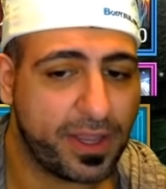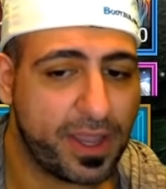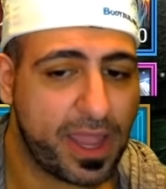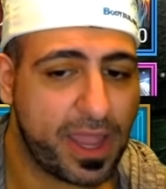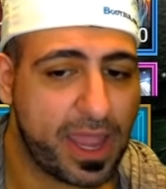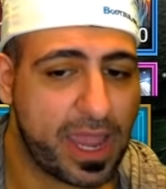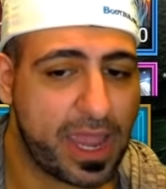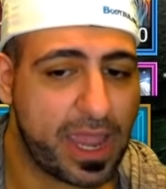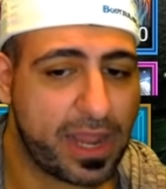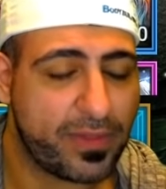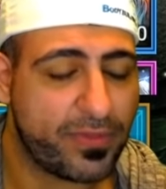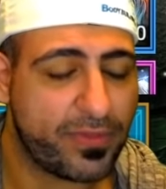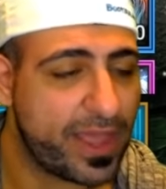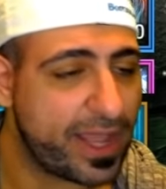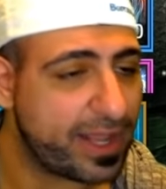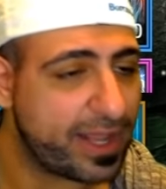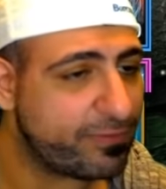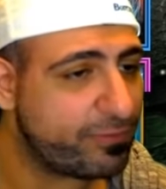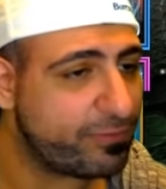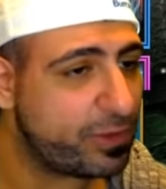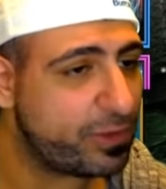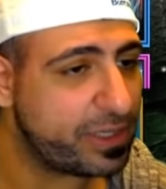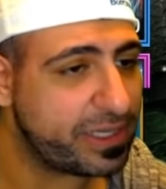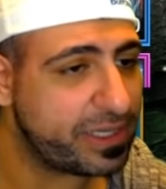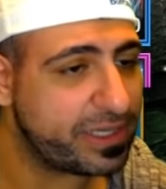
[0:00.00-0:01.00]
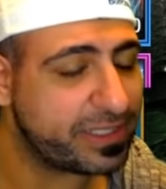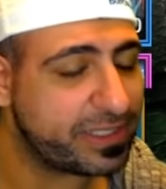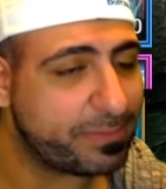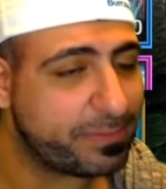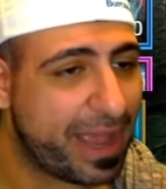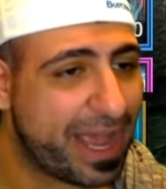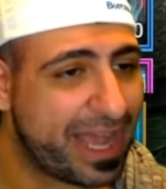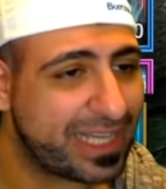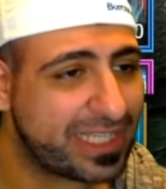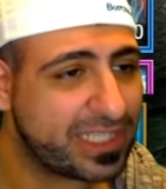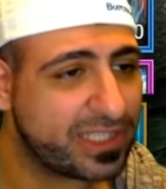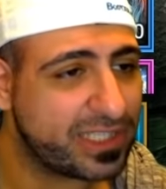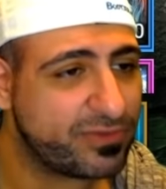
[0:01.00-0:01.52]
And thankfully, his
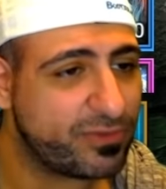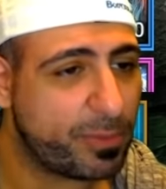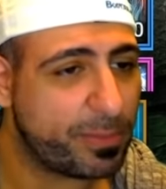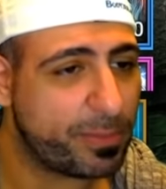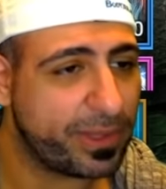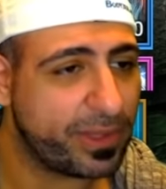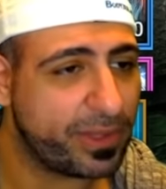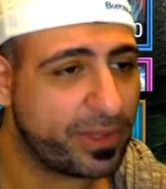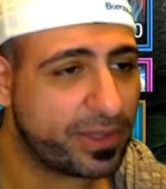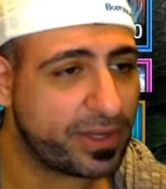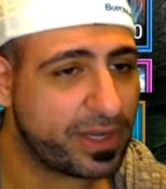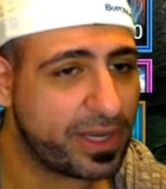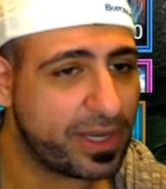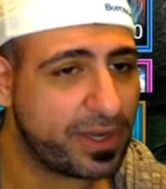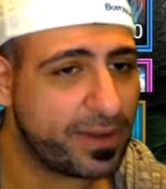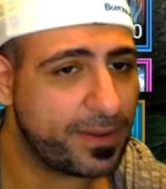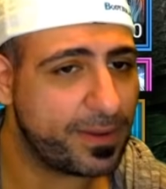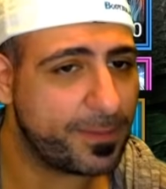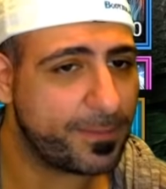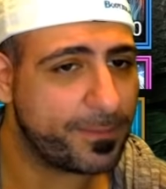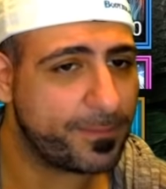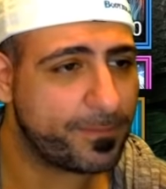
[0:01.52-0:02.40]
passive ability...